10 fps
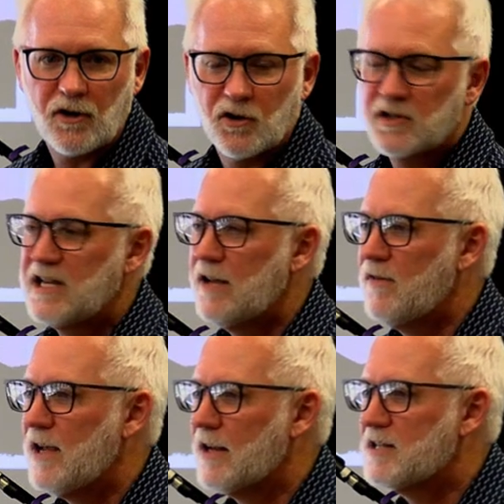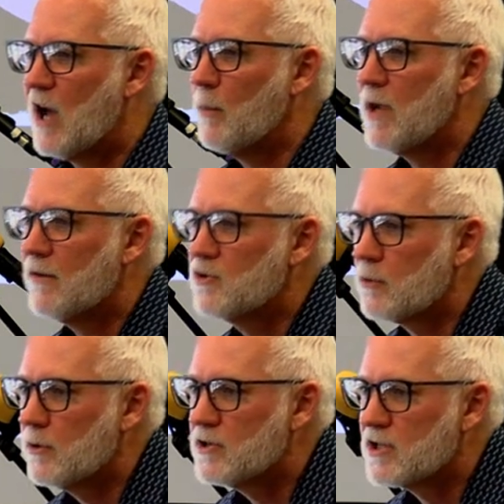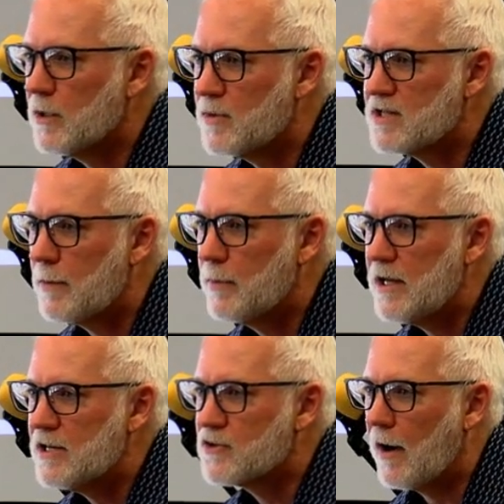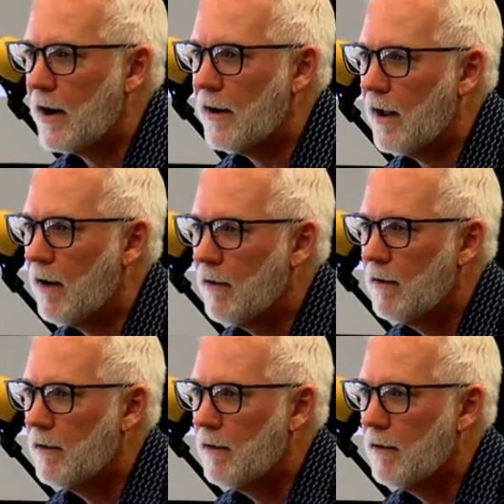on your TV and tell me if Jerusalem is at peace right now.